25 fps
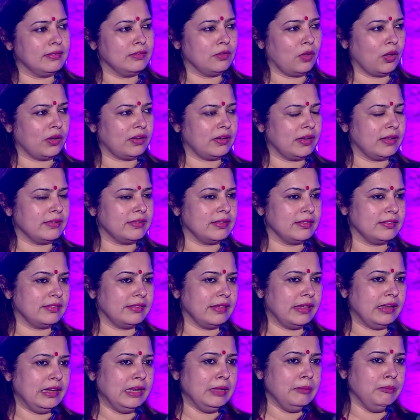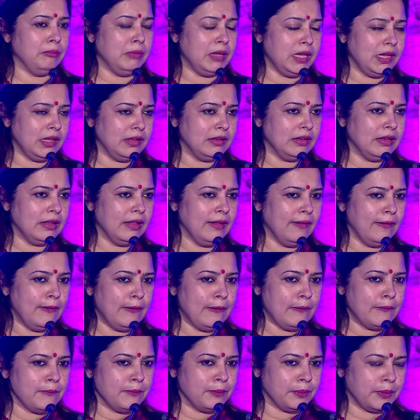not necessarily mean
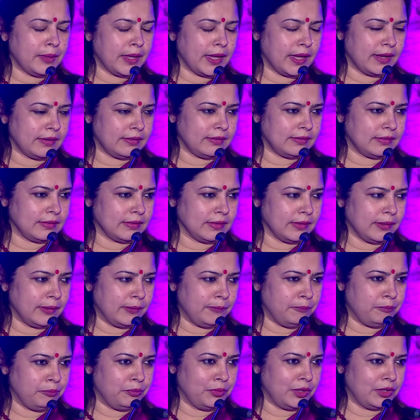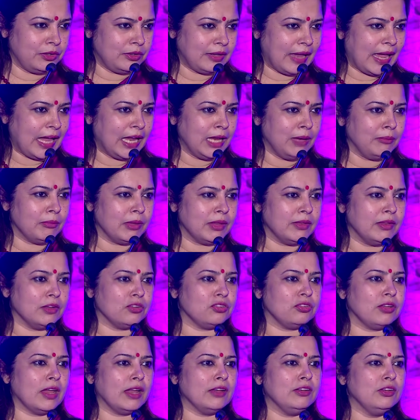that uh, the time and the
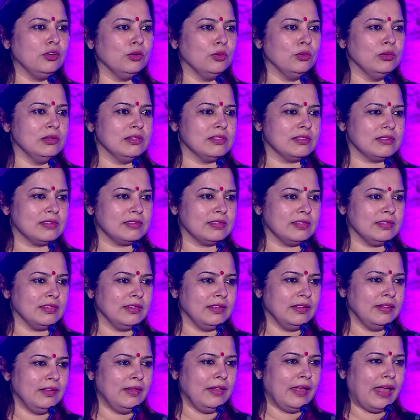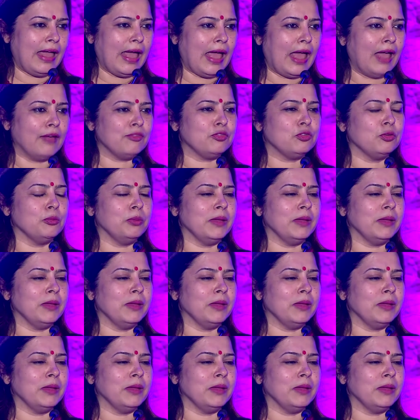schedules have to